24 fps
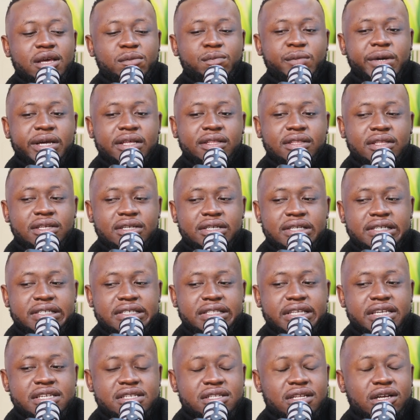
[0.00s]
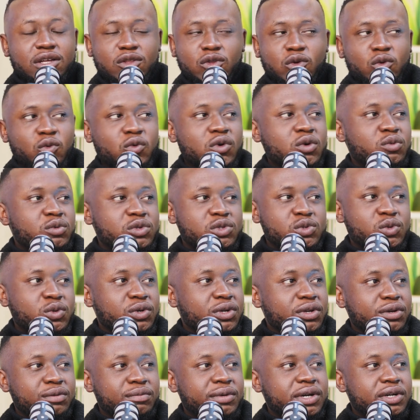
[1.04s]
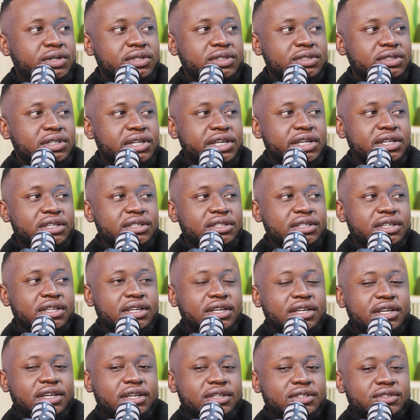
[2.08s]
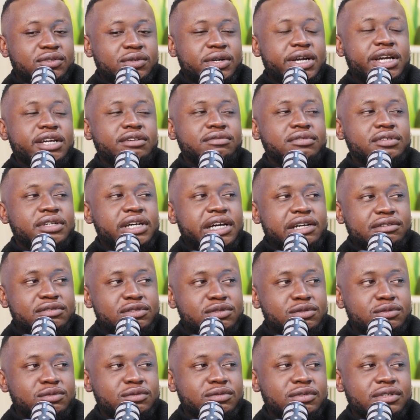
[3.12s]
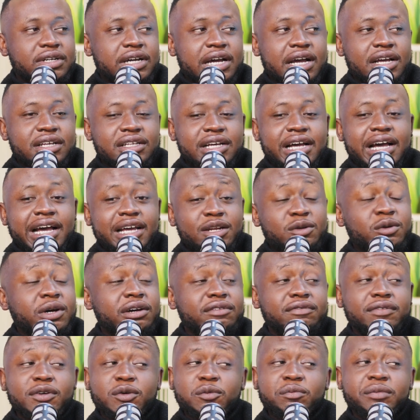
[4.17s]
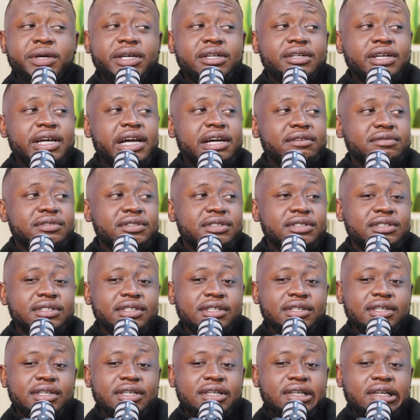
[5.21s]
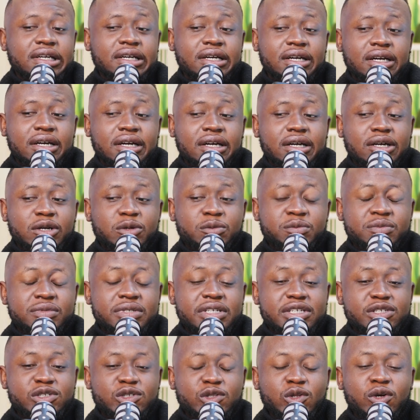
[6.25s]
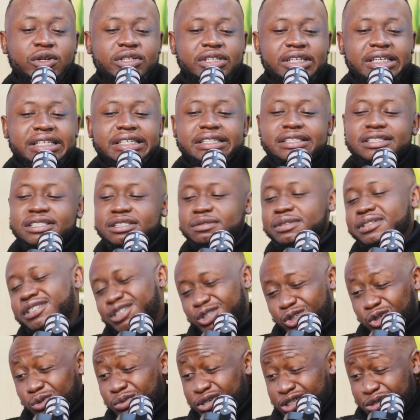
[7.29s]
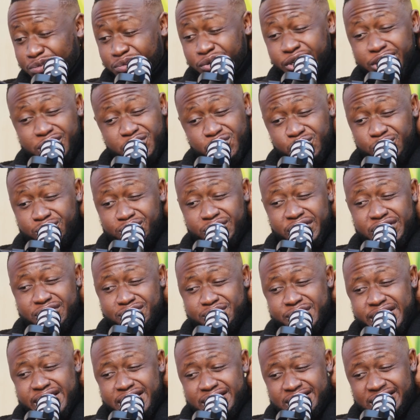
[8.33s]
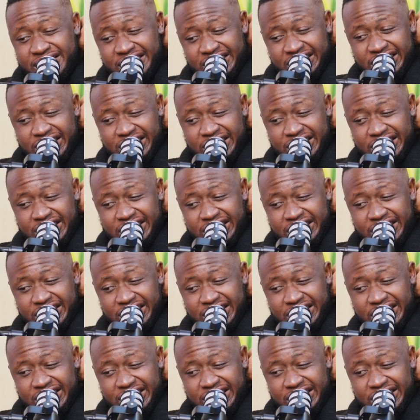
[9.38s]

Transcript: And my thing is there's nothing wrong with talking about it. Like cry if you have to. I know I felt better after. It's not easy and there's so much pressure on being a man.